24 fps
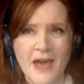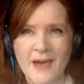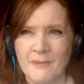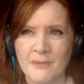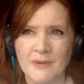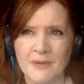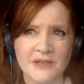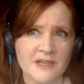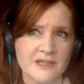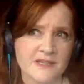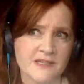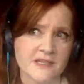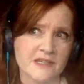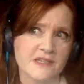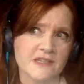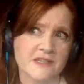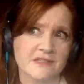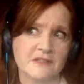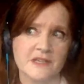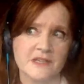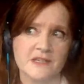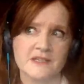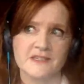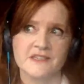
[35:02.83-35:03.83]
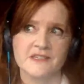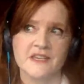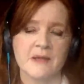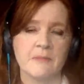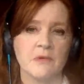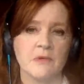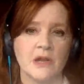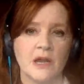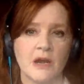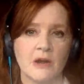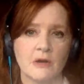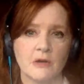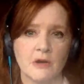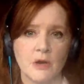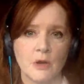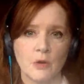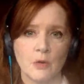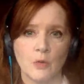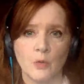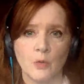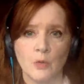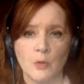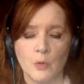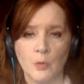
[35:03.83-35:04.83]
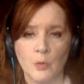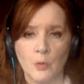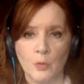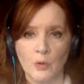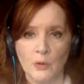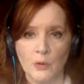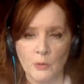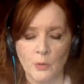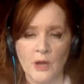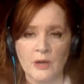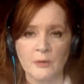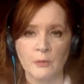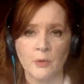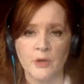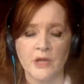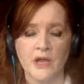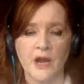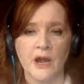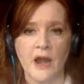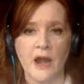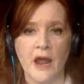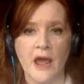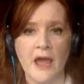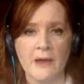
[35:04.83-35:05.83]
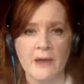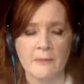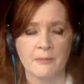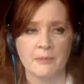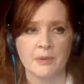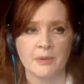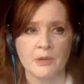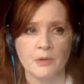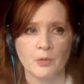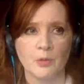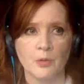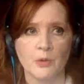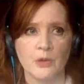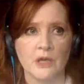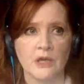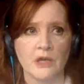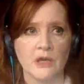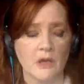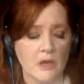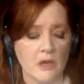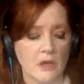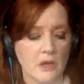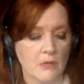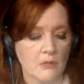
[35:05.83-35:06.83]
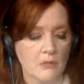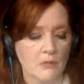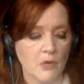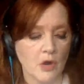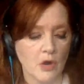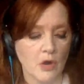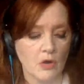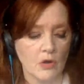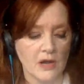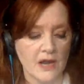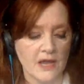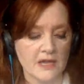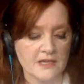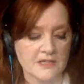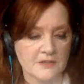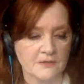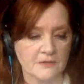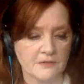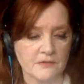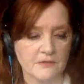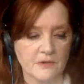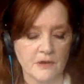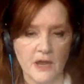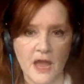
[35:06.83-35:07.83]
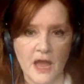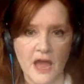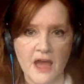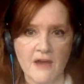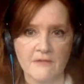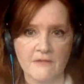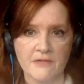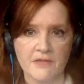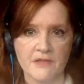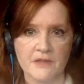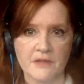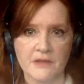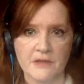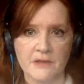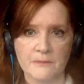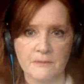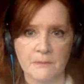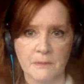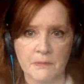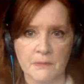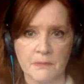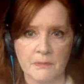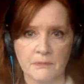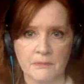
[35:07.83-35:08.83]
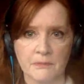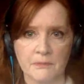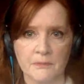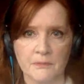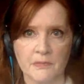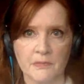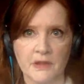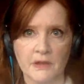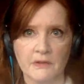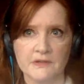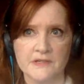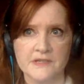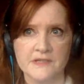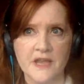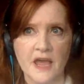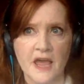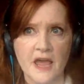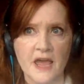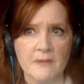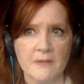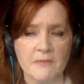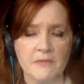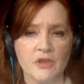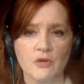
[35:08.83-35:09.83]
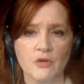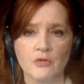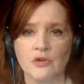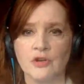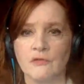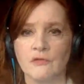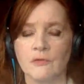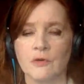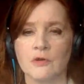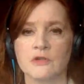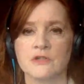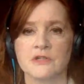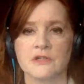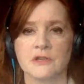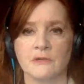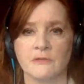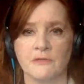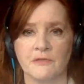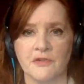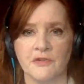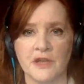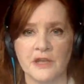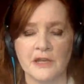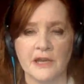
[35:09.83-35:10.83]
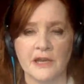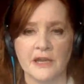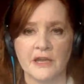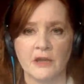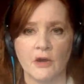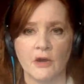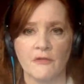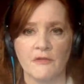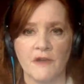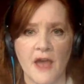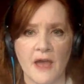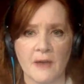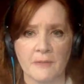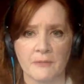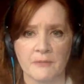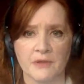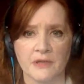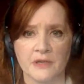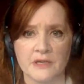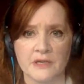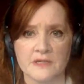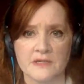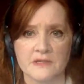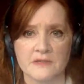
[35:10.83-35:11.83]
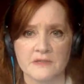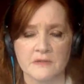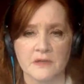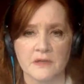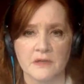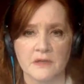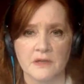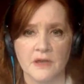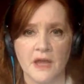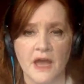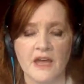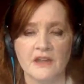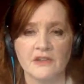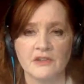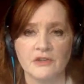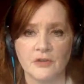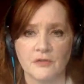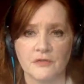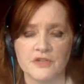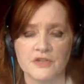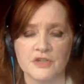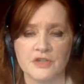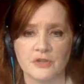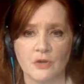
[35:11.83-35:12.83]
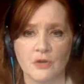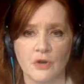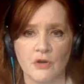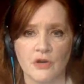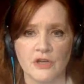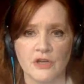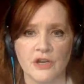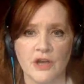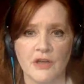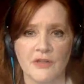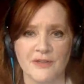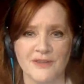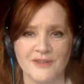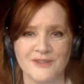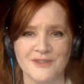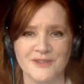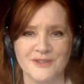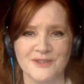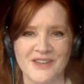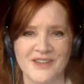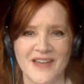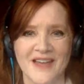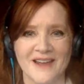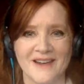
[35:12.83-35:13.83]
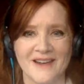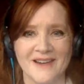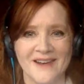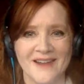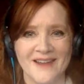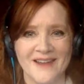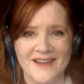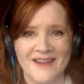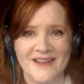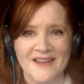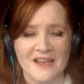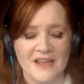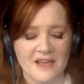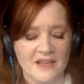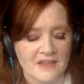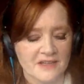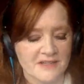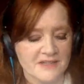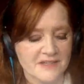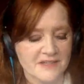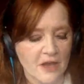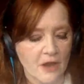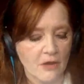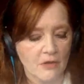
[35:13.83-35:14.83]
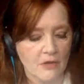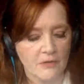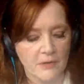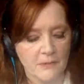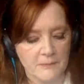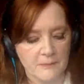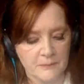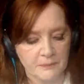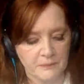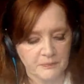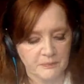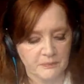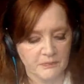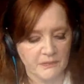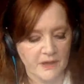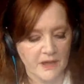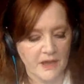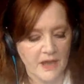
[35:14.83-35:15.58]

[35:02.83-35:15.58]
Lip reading: But happiness is similar. When we are happy, we more or less have the same universal feeling of happiness. End of the story, nothing to tell. So,